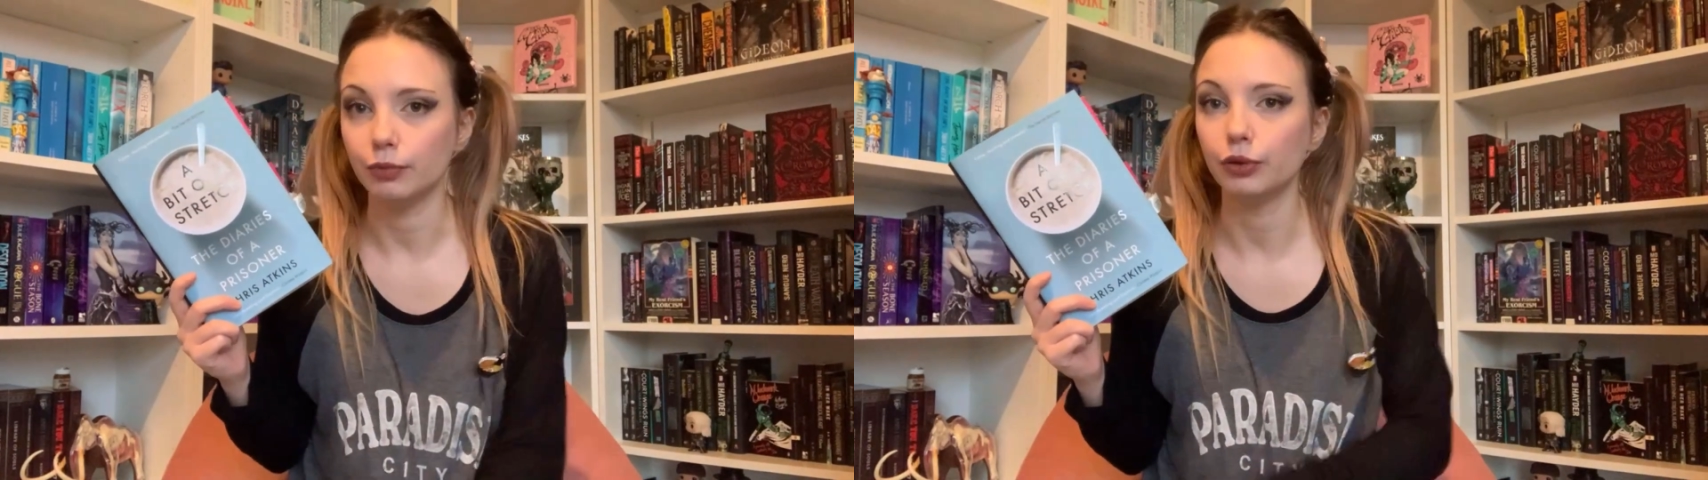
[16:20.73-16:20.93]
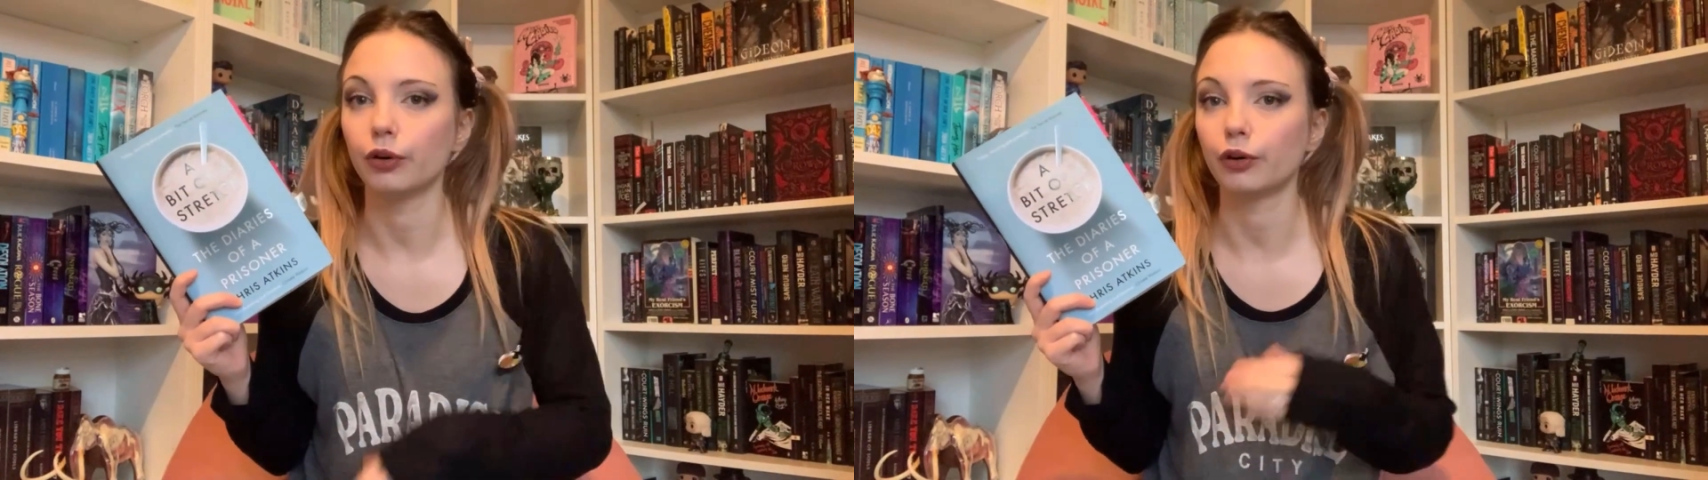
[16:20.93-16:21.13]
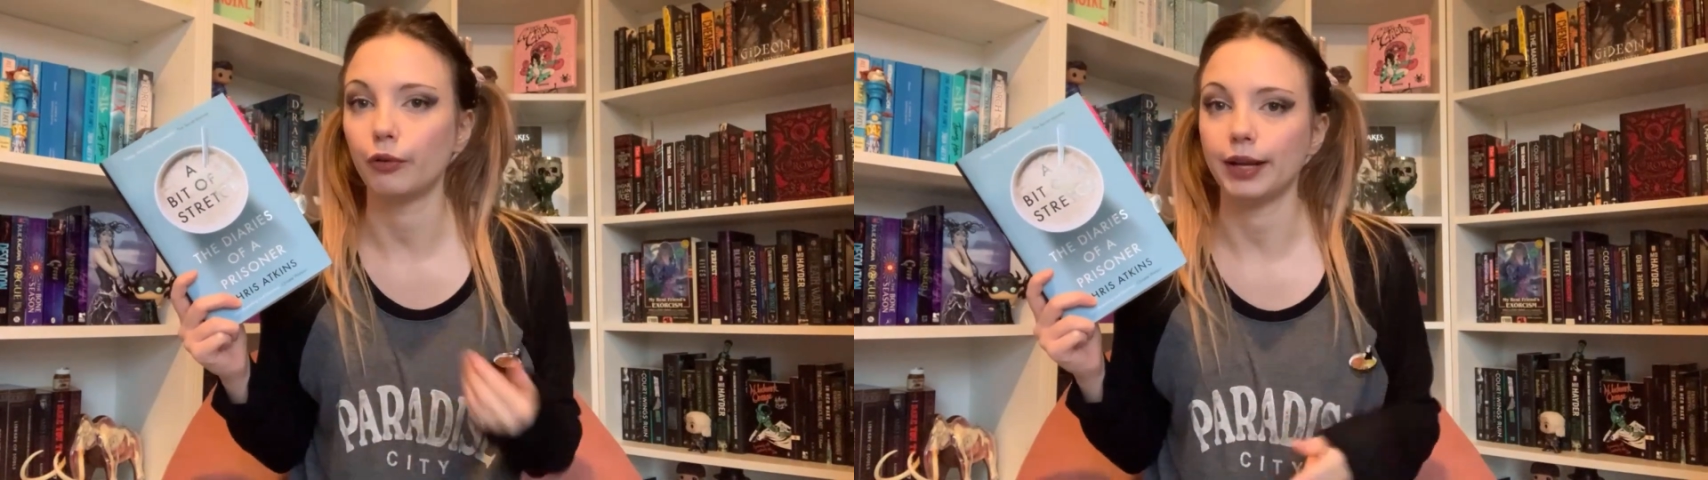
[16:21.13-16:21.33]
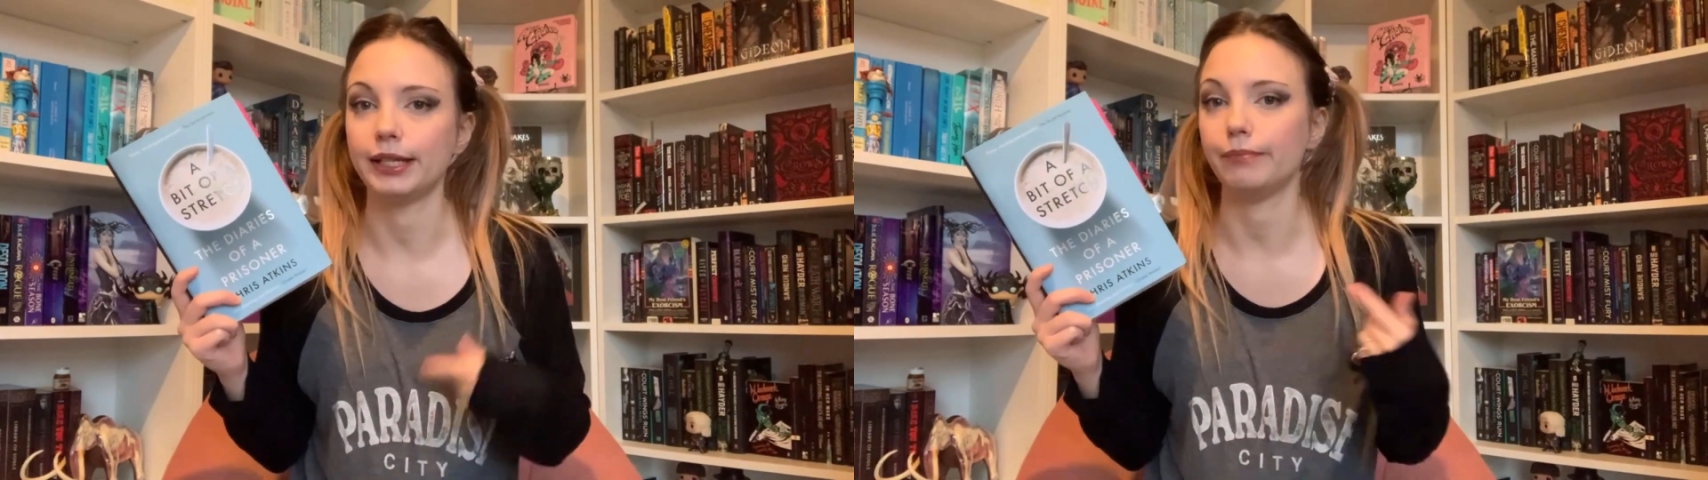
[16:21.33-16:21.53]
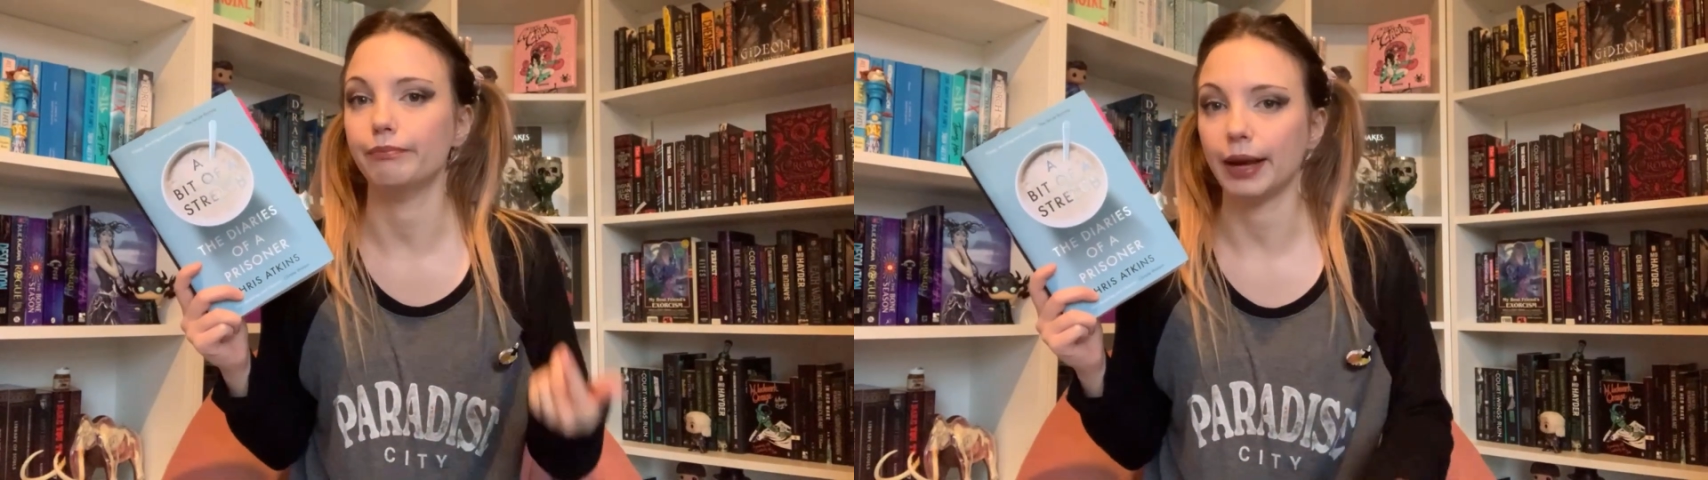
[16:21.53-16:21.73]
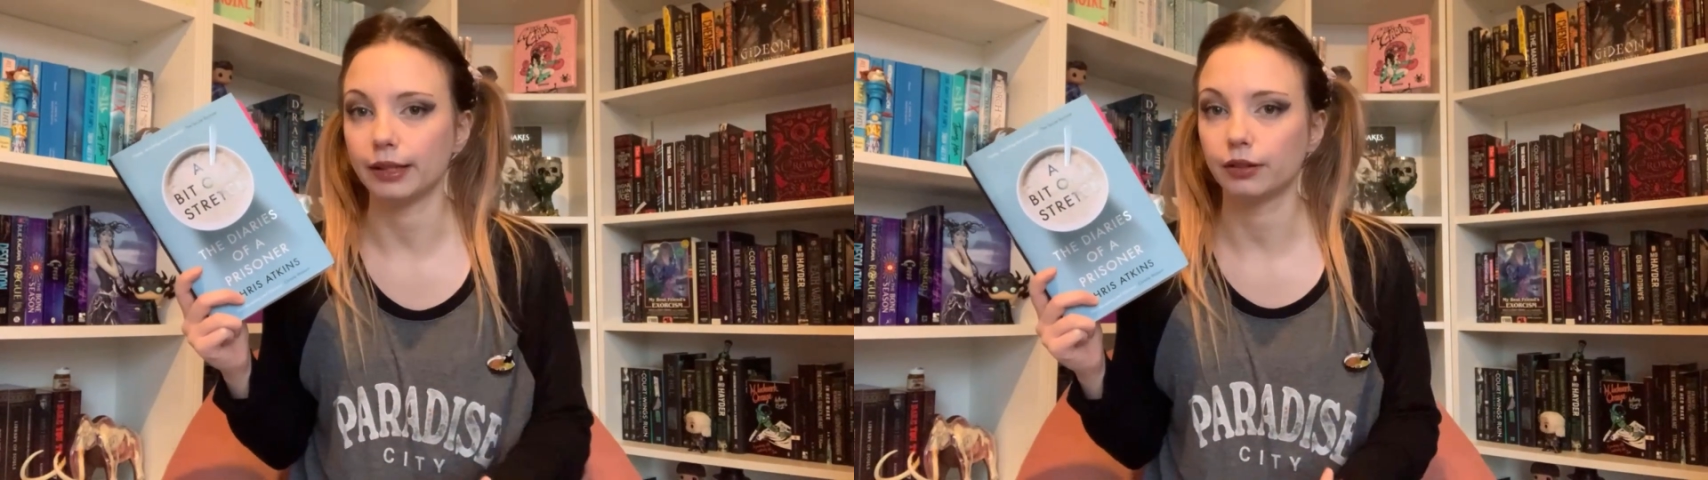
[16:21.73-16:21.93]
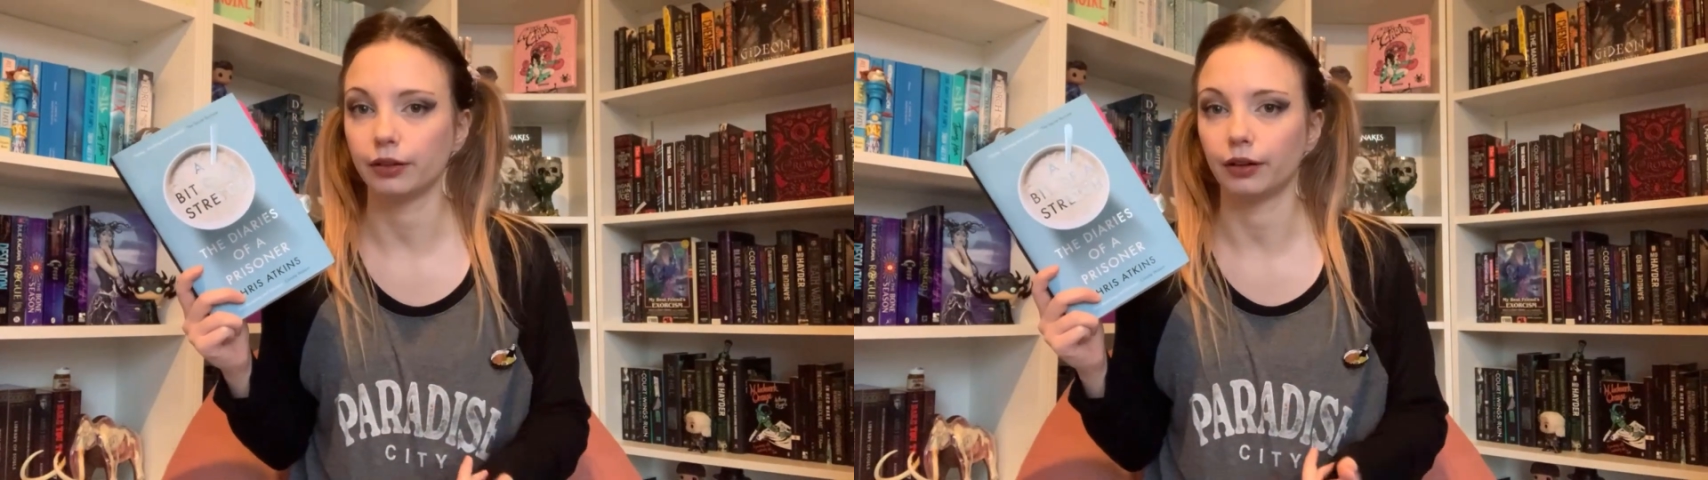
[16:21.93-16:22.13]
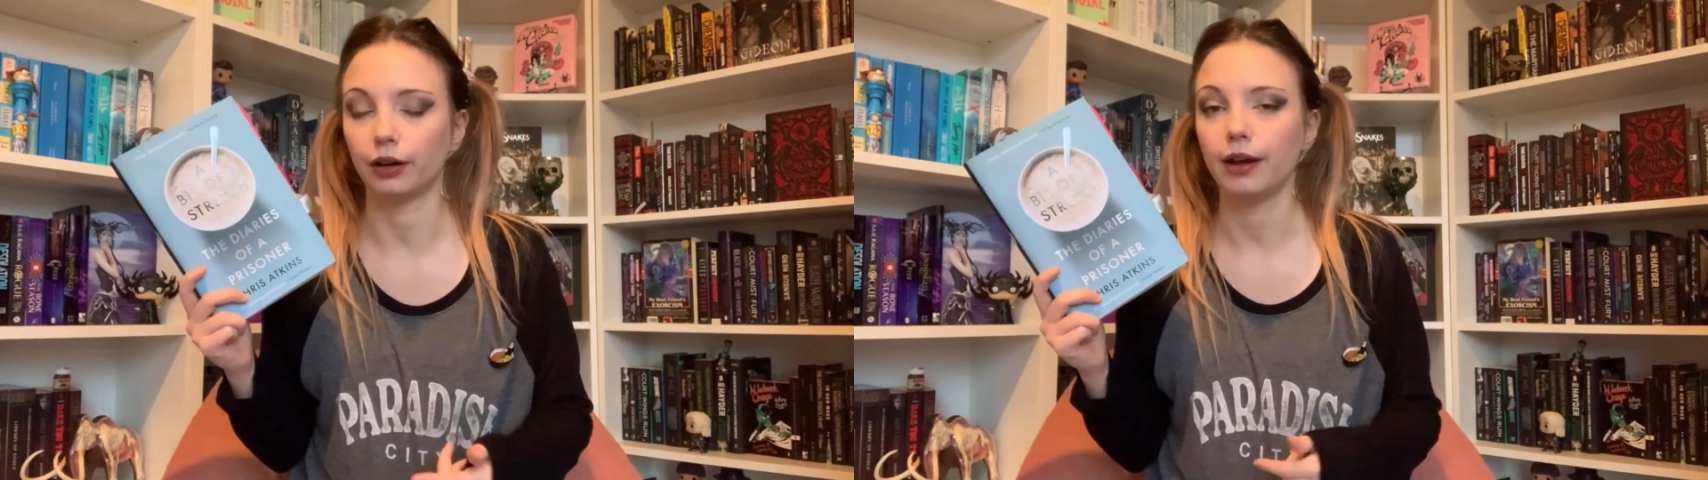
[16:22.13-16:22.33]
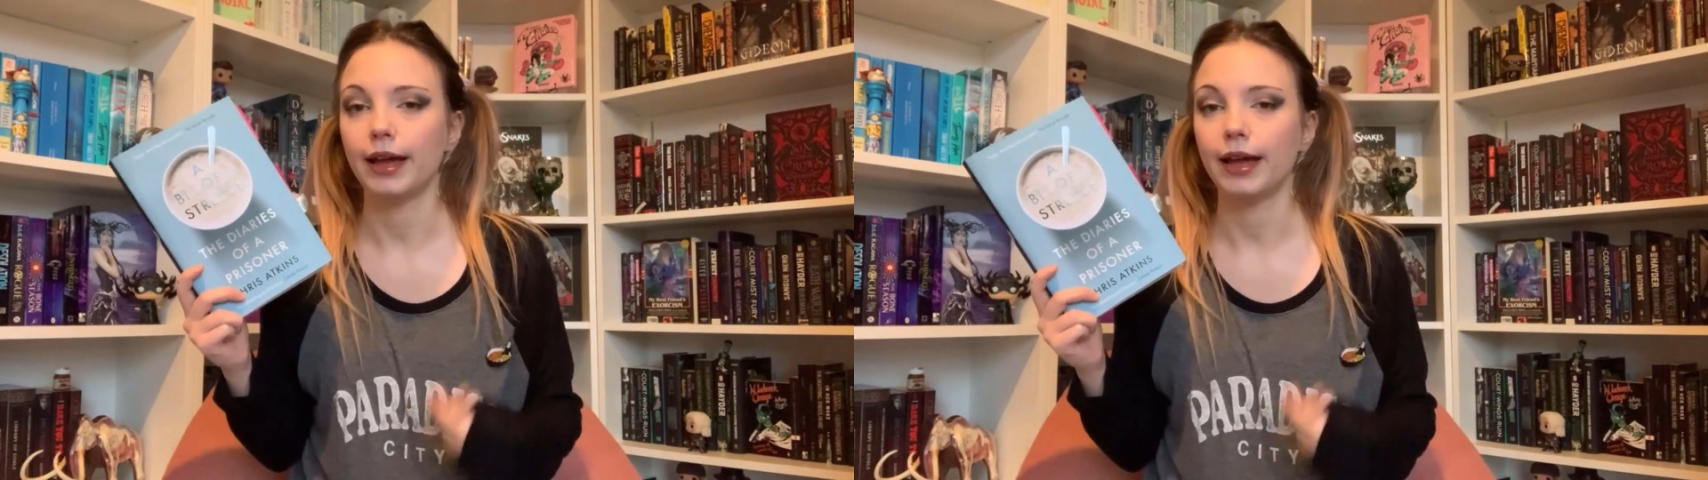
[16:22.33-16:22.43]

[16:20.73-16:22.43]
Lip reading: you're creating better